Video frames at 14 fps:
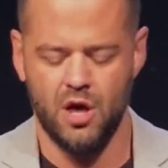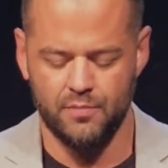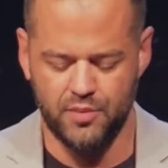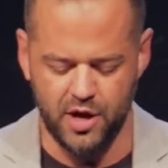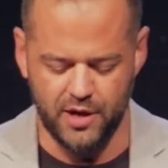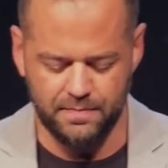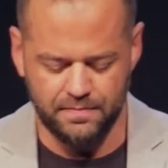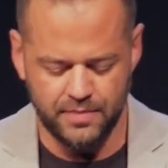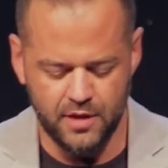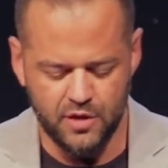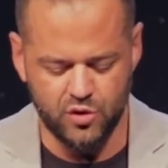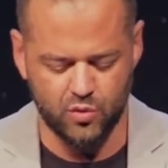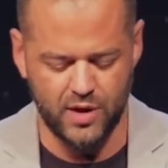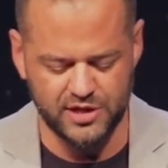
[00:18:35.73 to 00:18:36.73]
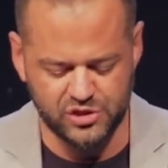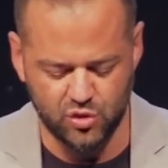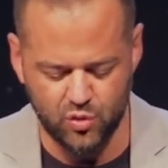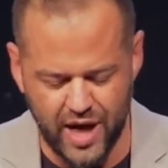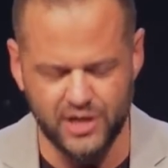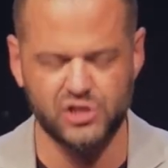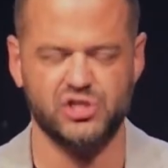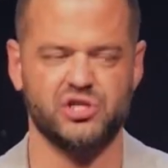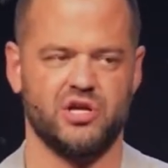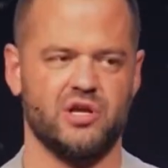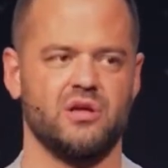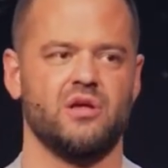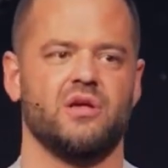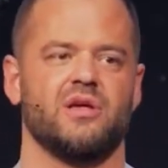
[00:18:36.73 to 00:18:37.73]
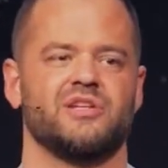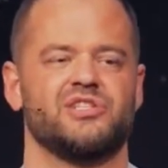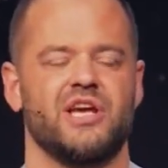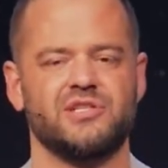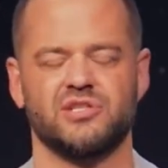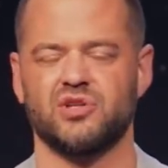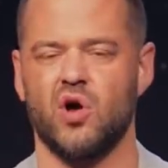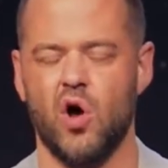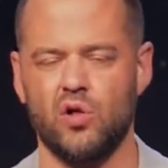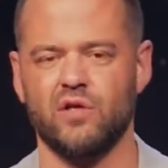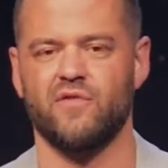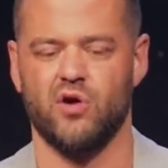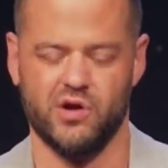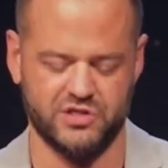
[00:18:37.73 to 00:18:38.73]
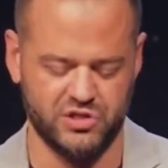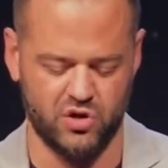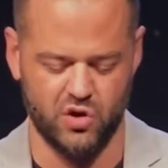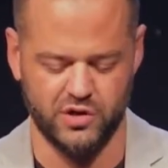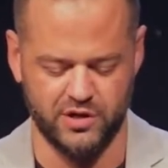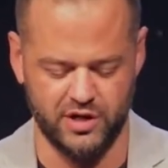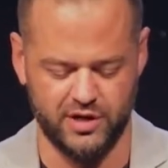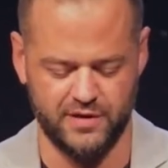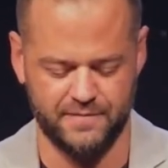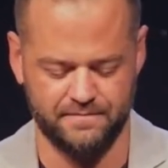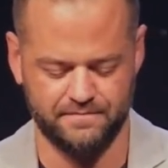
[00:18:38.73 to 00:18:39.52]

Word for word: but the resurrection changes all of our eternity.